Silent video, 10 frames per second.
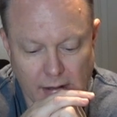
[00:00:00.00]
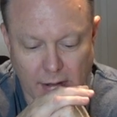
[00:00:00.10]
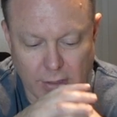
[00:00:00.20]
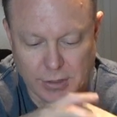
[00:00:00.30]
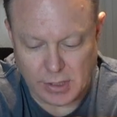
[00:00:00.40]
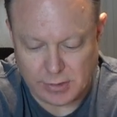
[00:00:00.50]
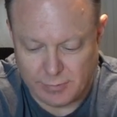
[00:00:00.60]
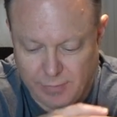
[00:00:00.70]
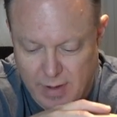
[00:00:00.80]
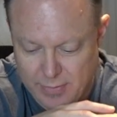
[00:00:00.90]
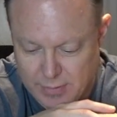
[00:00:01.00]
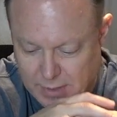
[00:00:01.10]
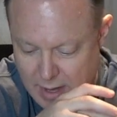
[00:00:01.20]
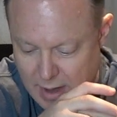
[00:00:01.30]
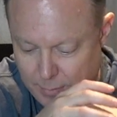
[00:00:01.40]
could justify this
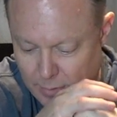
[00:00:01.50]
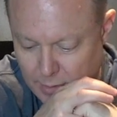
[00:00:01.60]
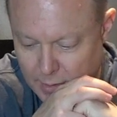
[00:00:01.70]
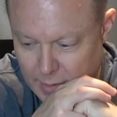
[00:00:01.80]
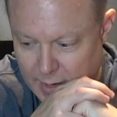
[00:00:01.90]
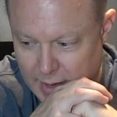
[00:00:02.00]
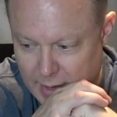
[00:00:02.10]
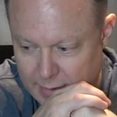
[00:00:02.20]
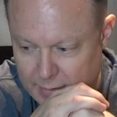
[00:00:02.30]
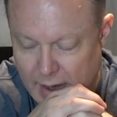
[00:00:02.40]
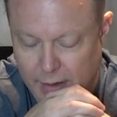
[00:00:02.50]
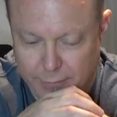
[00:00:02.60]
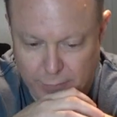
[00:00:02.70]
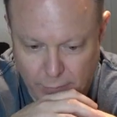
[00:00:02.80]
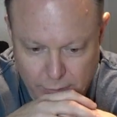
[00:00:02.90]
camera, and I could
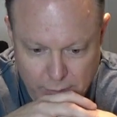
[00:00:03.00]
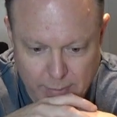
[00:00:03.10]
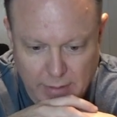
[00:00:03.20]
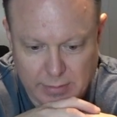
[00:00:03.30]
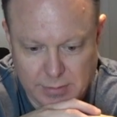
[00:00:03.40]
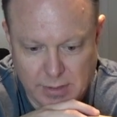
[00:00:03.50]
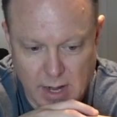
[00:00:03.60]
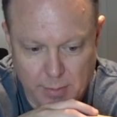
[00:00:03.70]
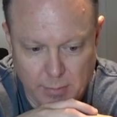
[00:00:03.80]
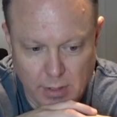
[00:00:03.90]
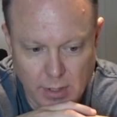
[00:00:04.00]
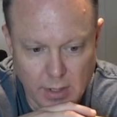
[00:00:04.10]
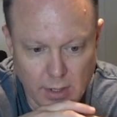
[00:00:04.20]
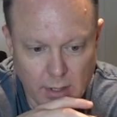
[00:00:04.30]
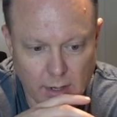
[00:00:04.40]
feel good about this camera.
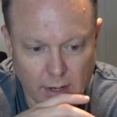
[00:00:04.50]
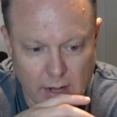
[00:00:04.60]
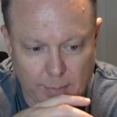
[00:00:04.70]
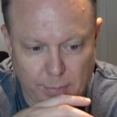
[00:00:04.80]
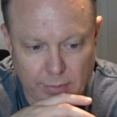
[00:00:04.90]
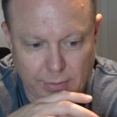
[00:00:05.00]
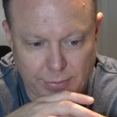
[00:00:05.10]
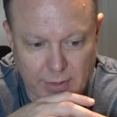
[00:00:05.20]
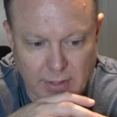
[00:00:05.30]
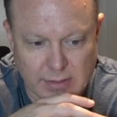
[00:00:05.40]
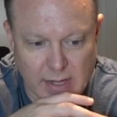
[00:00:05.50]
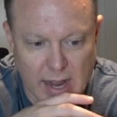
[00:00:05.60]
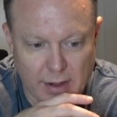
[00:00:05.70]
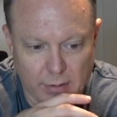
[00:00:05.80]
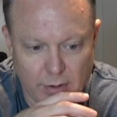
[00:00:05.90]
A couple of the things that
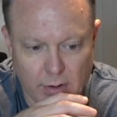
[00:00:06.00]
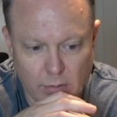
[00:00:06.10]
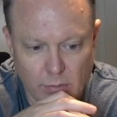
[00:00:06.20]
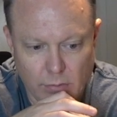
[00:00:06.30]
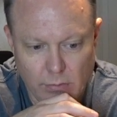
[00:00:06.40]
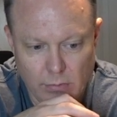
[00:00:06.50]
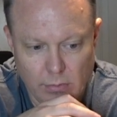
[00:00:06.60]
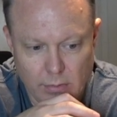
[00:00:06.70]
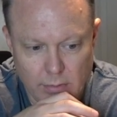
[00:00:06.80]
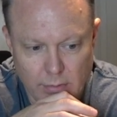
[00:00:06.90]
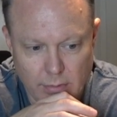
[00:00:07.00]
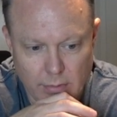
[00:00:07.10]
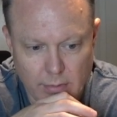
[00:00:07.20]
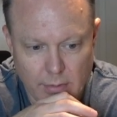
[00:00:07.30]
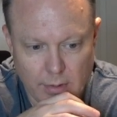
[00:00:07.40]
I don't know
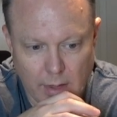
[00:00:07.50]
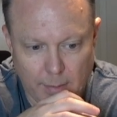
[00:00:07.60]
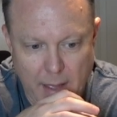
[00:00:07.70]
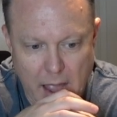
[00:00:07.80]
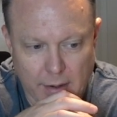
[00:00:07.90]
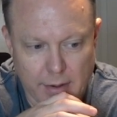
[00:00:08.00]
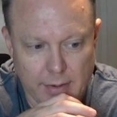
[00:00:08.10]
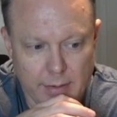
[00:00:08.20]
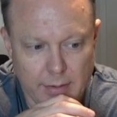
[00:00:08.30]
about it